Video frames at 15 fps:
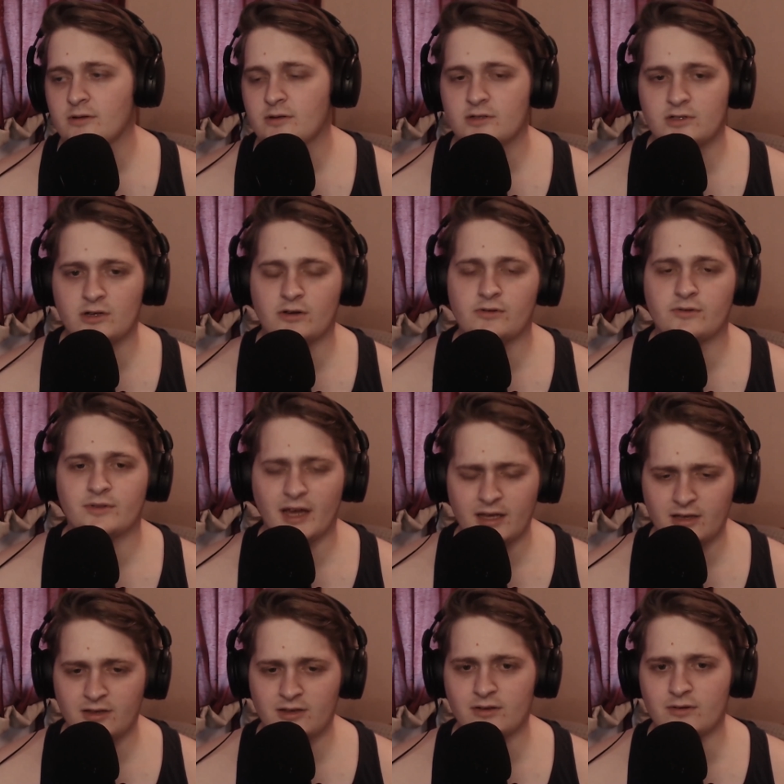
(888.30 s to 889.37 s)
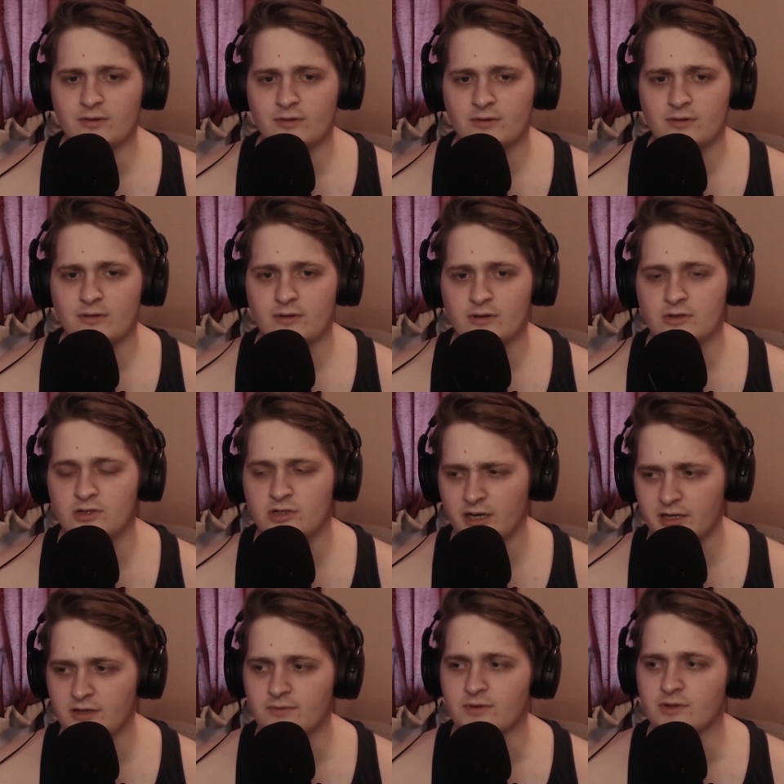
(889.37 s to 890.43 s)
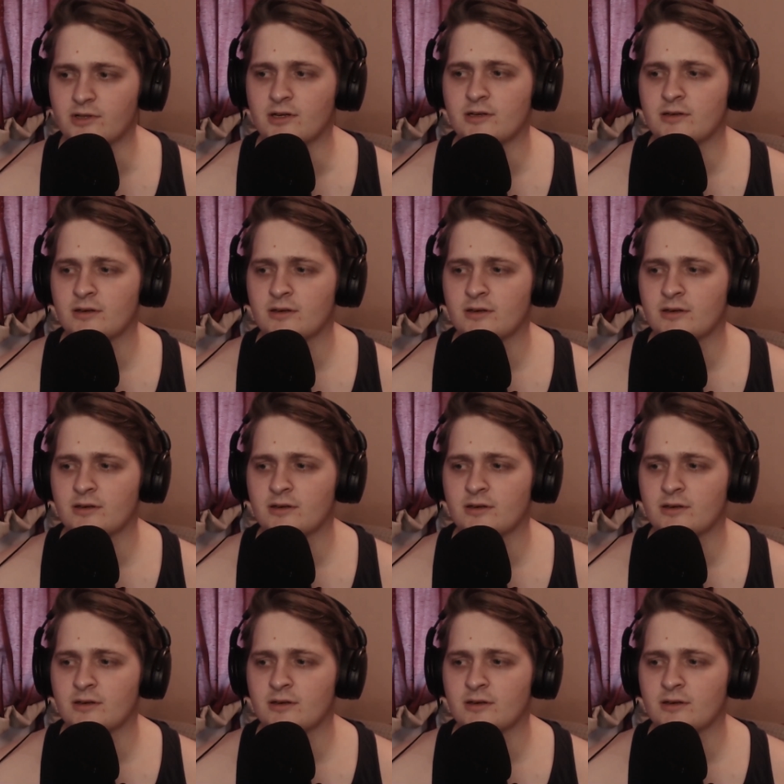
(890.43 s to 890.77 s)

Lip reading: So thank you, genuinely.